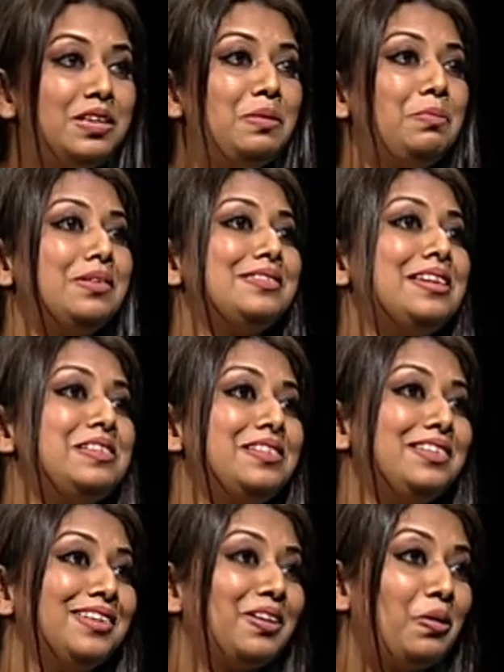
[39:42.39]
70%
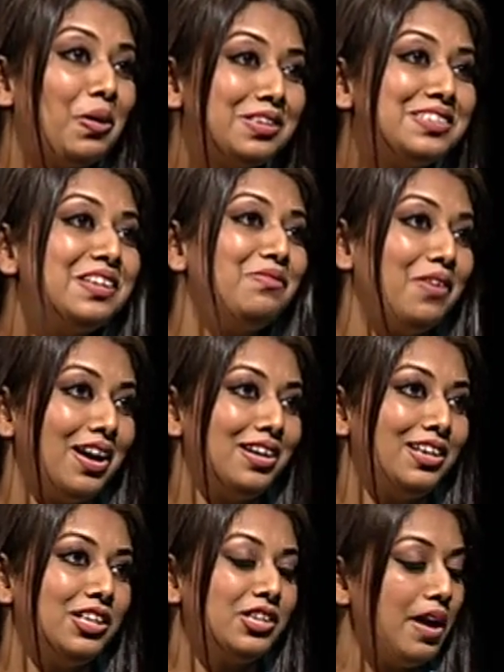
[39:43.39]
cost
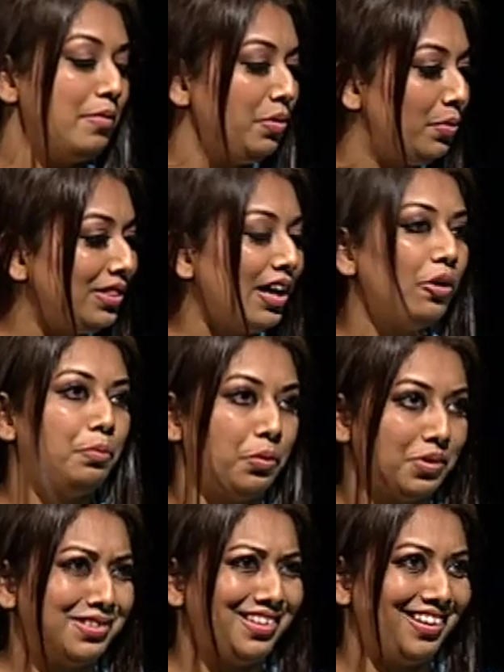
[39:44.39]
advantage, I mean without
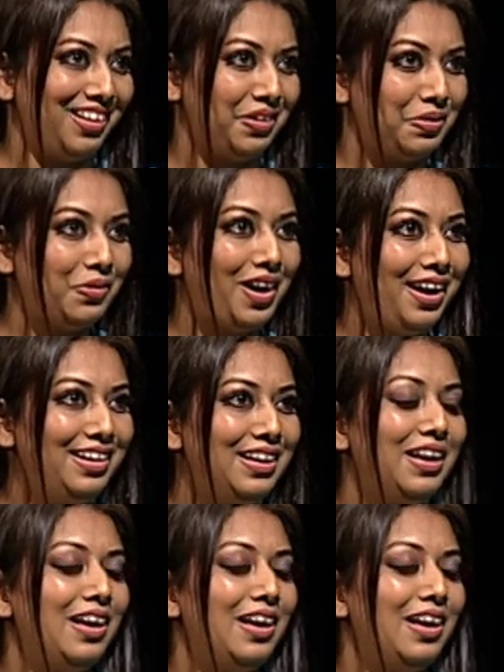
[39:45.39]
Port City, right?